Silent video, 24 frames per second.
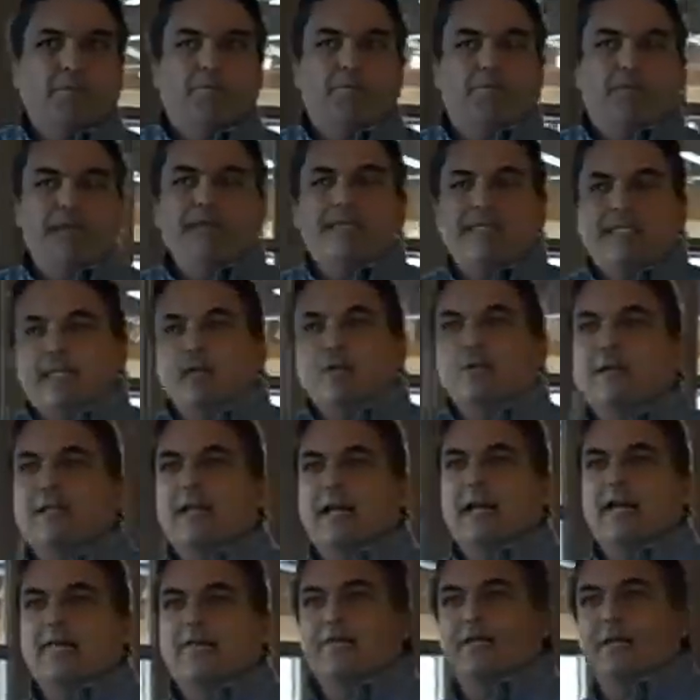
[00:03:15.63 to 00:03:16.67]
But I deal with
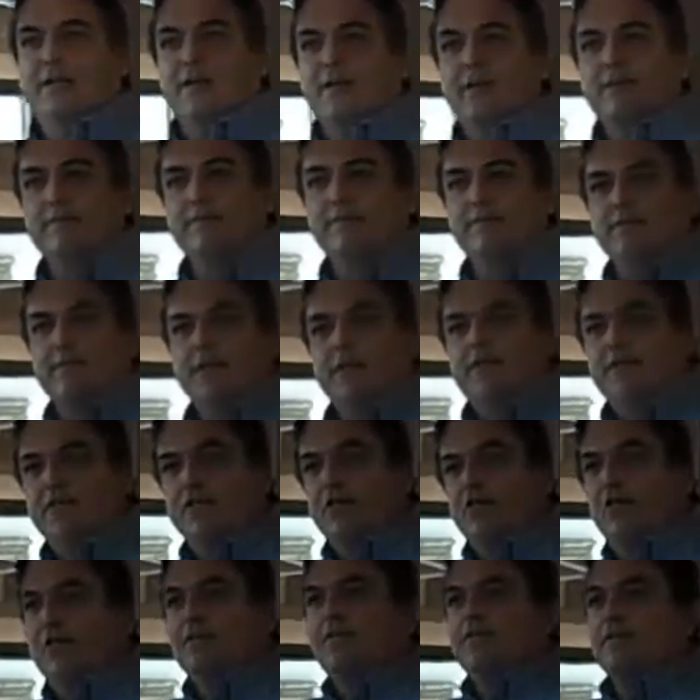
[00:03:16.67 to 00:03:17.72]
that fear. I've
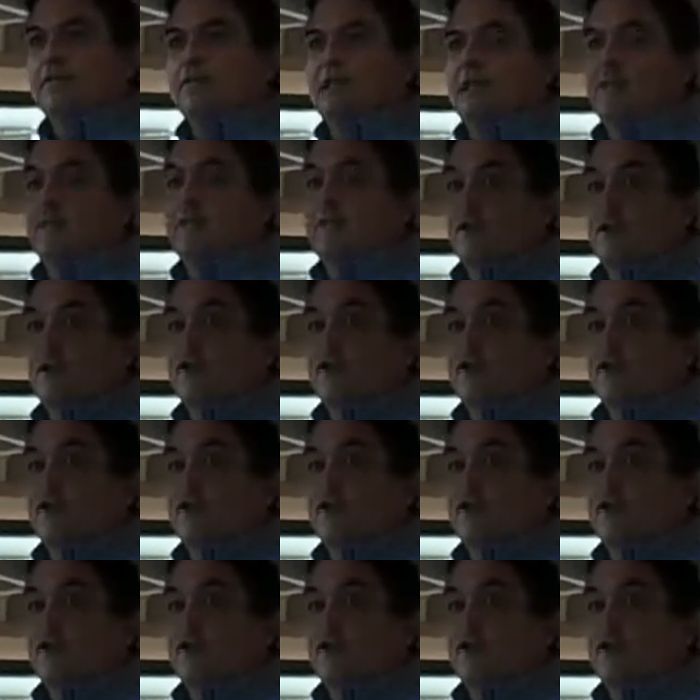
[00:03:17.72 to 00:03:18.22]
learned from that fear.